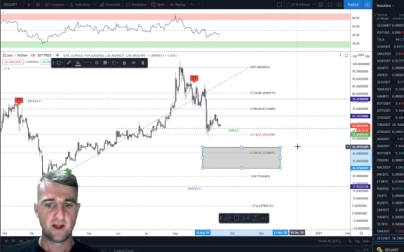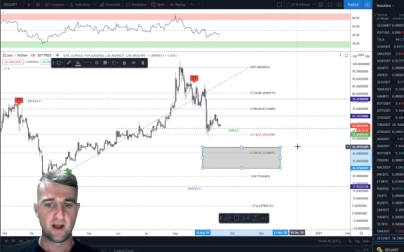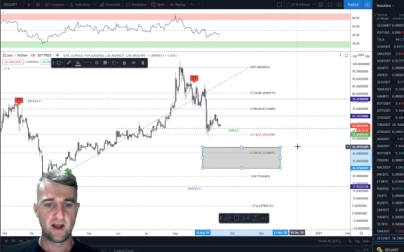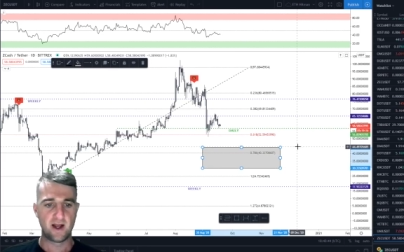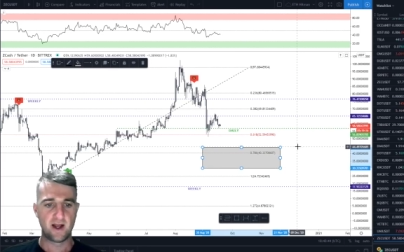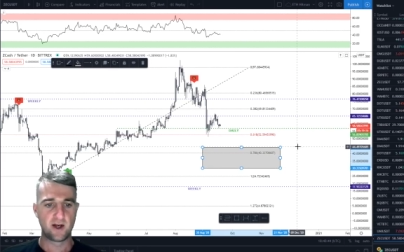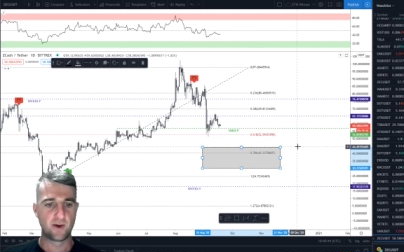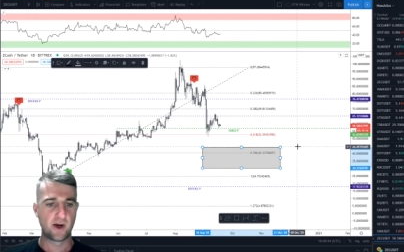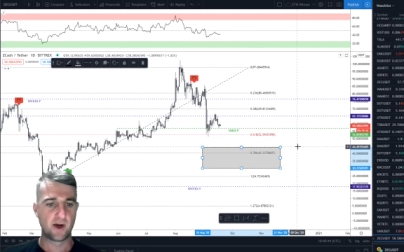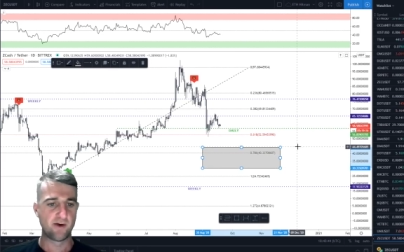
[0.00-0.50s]

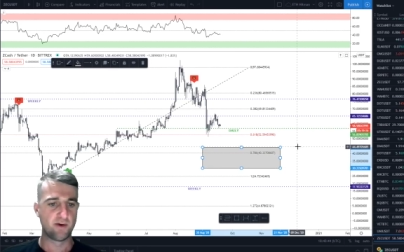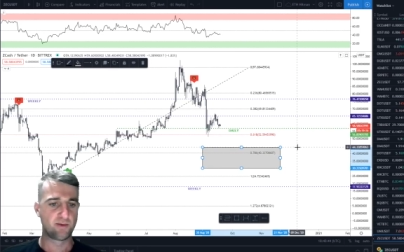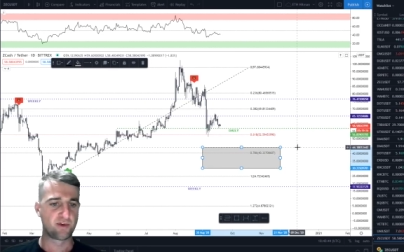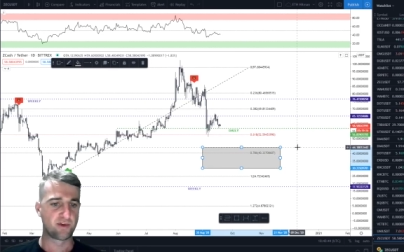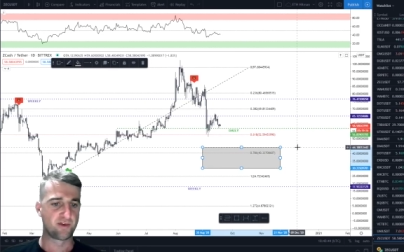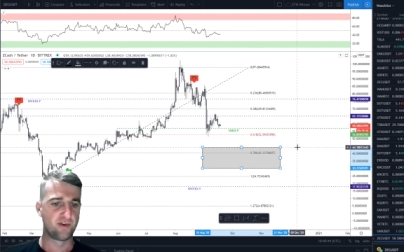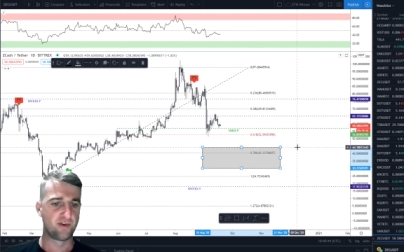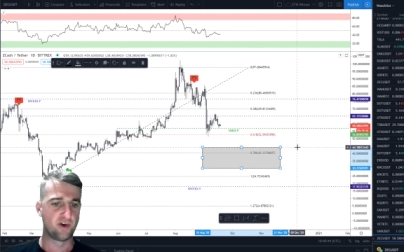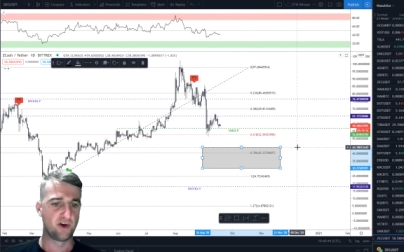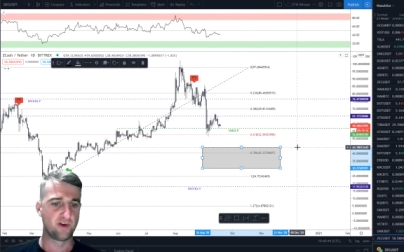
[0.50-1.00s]
anywhere up
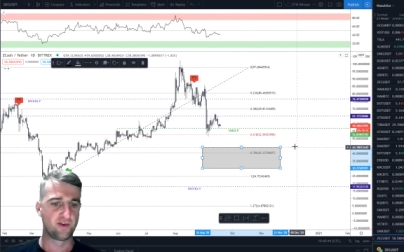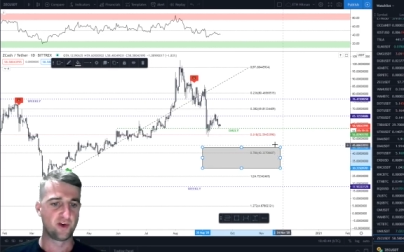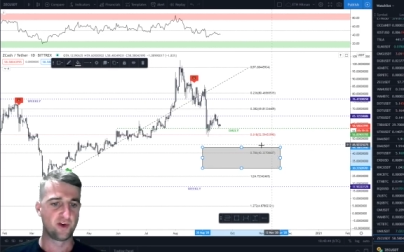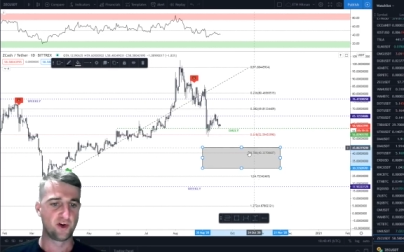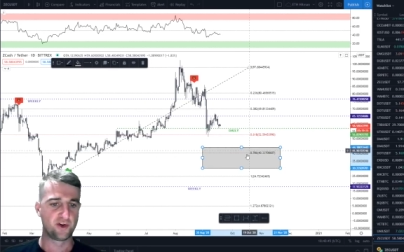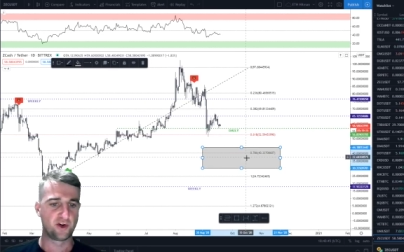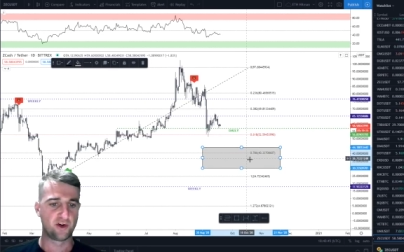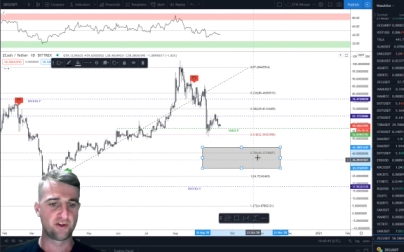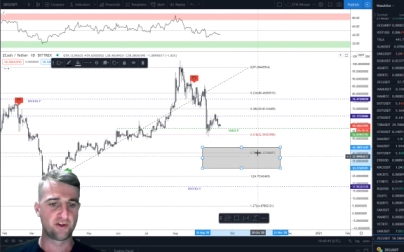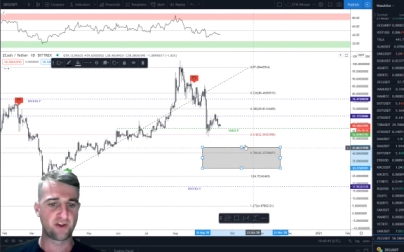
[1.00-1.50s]
to forty-four
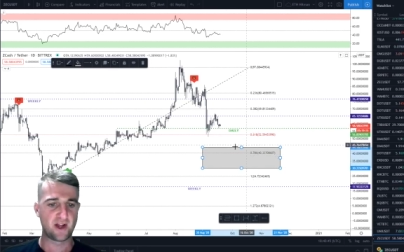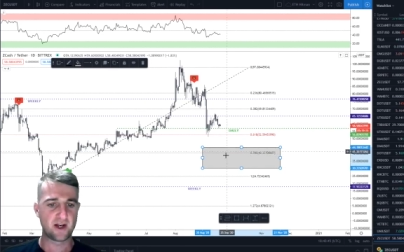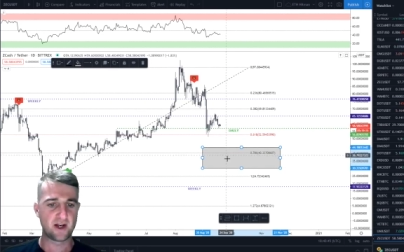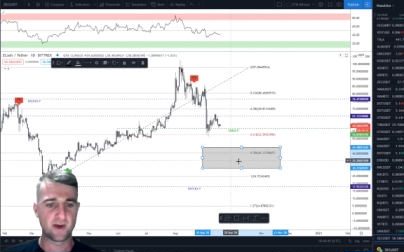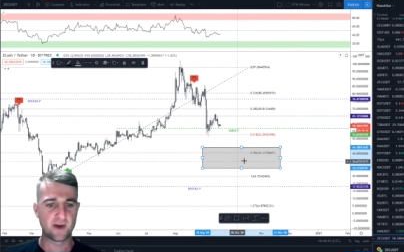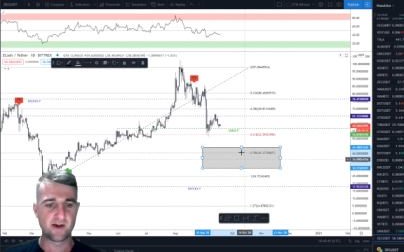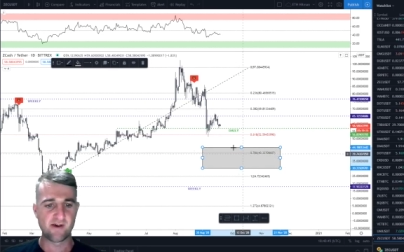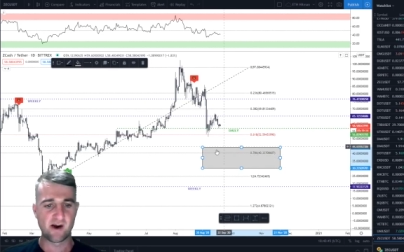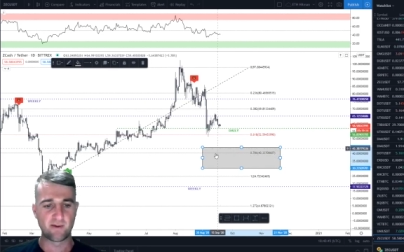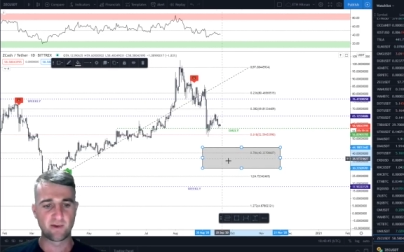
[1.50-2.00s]
dollars,
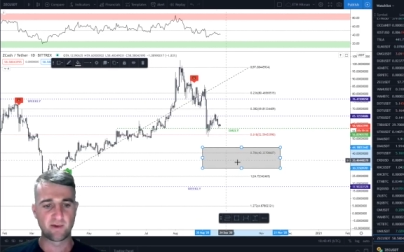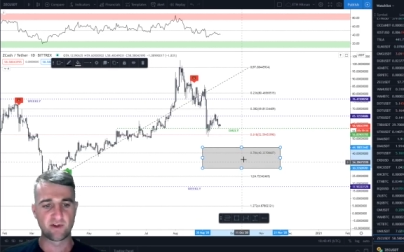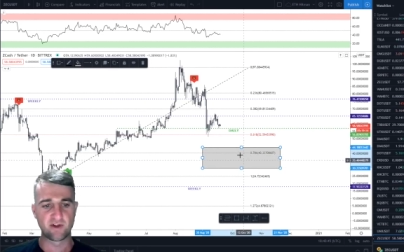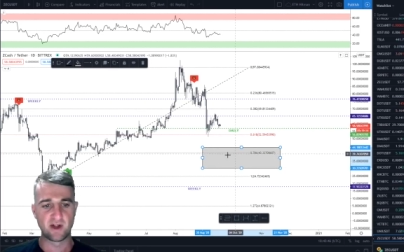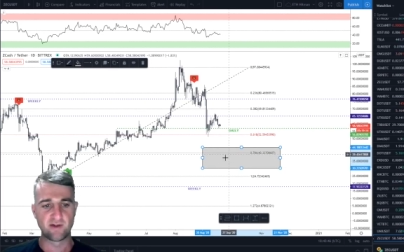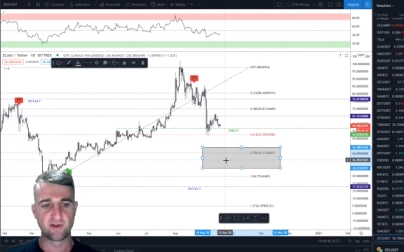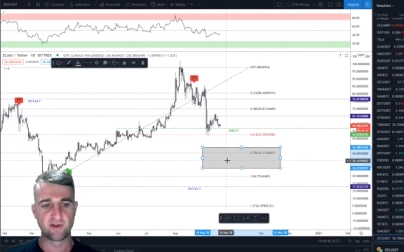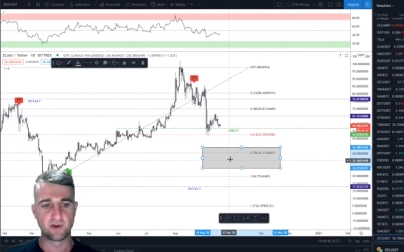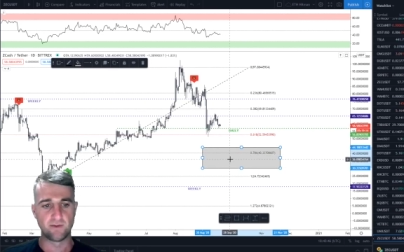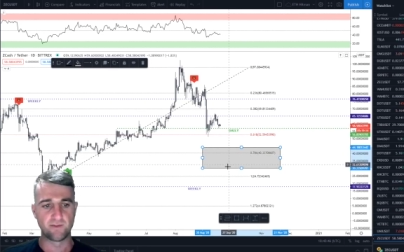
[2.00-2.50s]
anywhere around this
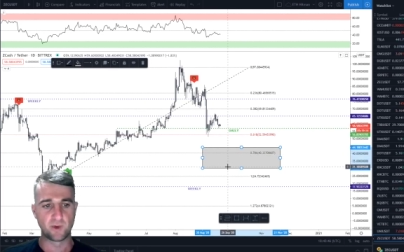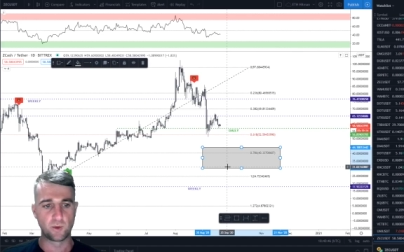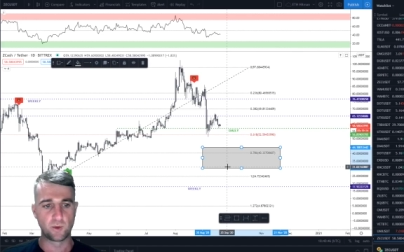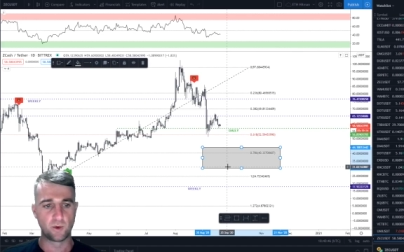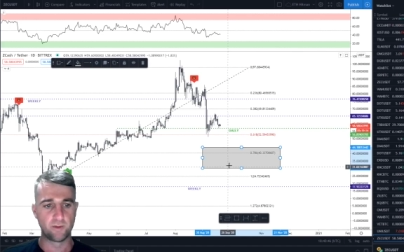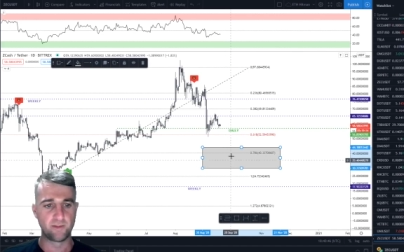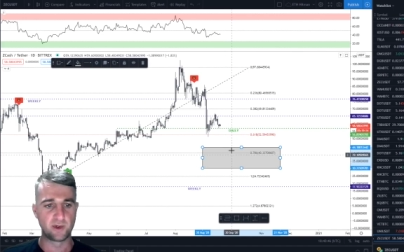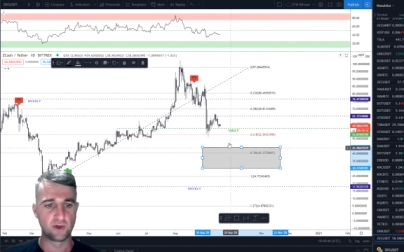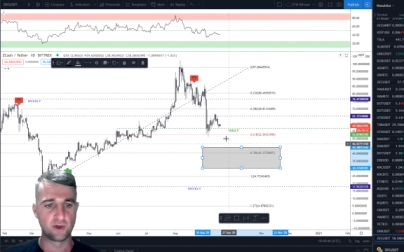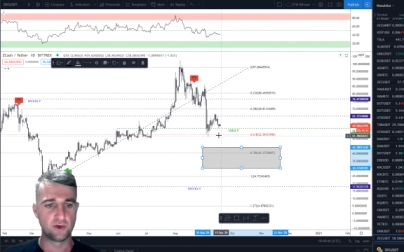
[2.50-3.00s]
level
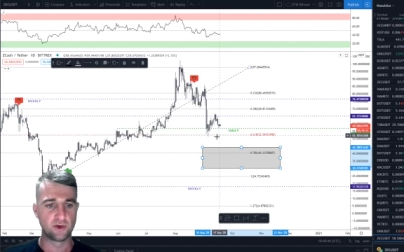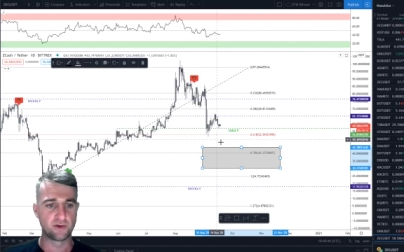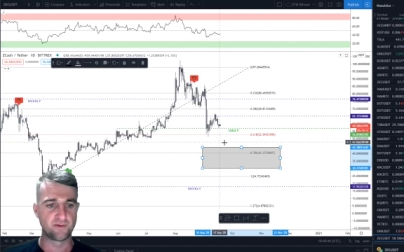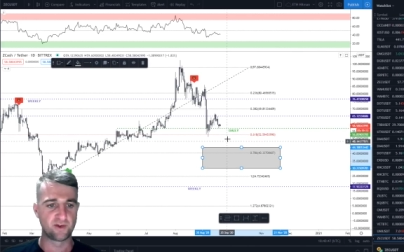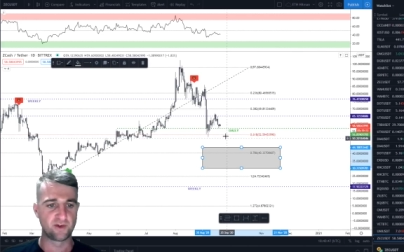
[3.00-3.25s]
would be good.